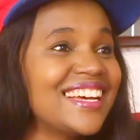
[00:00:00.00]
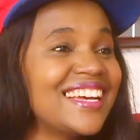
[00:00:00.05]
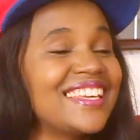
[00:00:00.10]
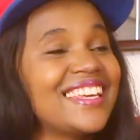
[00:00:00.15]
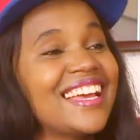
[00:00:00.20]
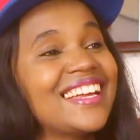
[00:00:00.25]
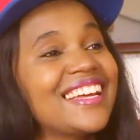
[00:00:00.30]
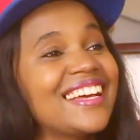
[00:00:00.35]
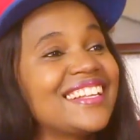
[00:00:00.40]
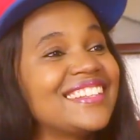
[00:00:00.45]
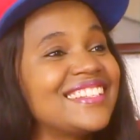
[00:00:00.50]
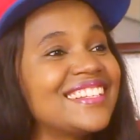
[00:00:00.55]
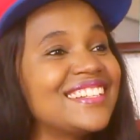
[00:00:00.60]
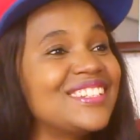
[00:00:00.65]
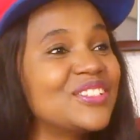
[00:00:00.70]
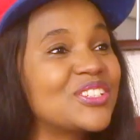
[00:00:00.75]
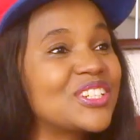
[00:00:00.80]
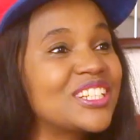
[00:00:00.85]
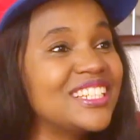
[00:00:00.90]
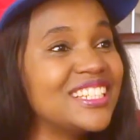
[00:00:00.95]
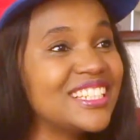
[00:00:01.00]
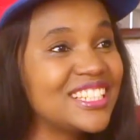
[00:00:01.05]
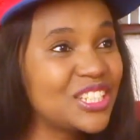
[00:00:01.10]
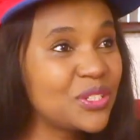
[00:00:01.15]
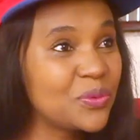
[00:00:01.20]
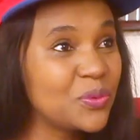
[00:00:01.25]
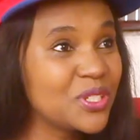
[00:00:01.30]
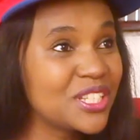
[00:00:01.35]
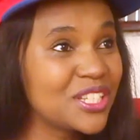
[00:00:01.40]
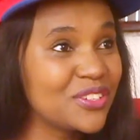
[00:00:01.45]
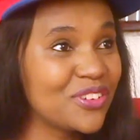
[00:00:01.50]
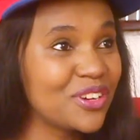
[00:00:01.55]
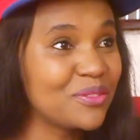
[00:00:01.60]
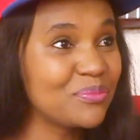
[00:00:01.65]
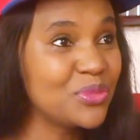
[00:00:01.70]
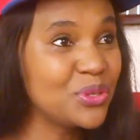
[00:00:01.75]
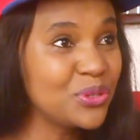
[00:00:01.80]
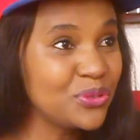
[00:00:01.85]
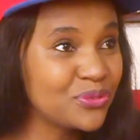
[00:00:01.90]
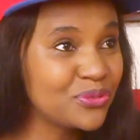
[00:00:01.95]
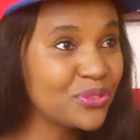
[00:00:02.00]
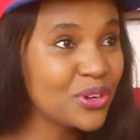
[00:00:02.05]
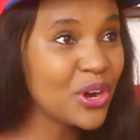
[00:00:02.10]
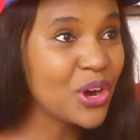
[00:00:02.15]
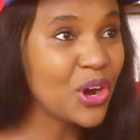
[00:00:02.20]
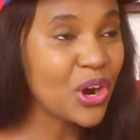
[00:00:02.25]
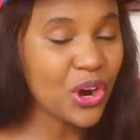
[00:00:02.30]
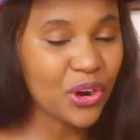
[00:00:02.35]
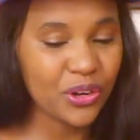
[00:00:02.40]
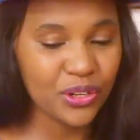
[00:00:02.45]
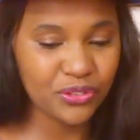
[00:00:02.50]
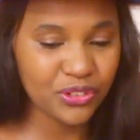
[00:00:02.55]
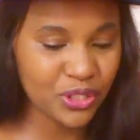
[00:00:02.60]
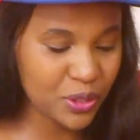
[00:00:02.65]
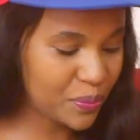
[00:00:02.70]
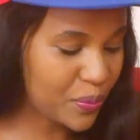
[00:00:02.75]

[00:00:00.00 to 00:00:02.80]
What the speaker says: Yet until you clean it, she won't even move. Or if she